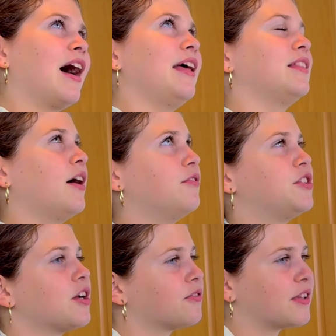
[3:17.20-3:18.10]
love
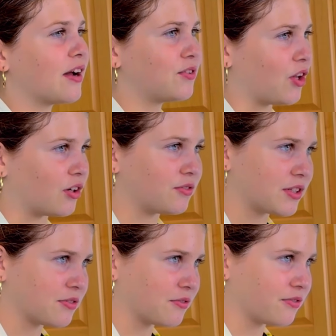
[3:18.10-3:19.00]
Jif. They have a lot of
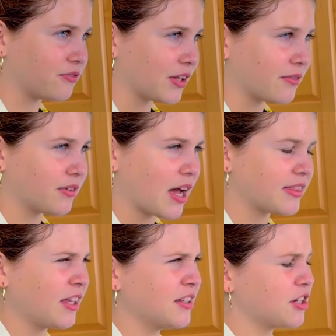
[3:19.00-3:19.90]
different flavors. I
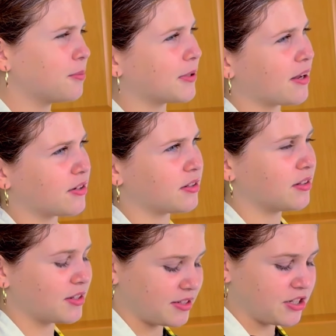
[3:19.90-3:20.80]
think that's how you pronounce it.
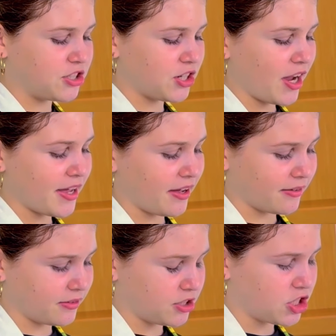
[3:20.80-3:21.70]
Is it
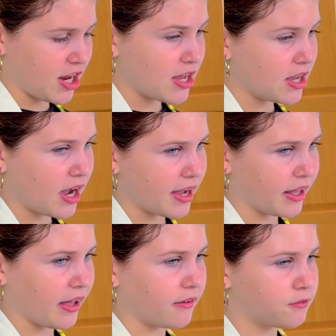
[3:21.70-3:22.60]

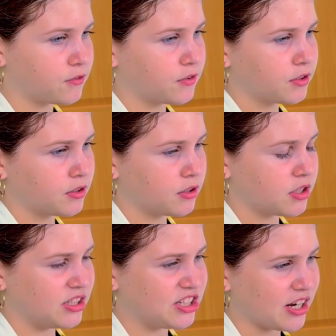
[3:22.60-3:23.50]
J-I-F?
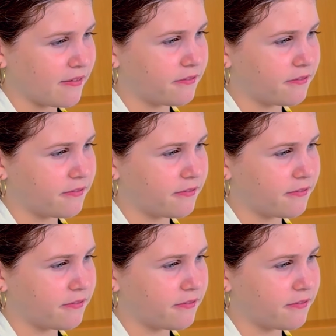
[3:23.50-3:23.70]
Jif.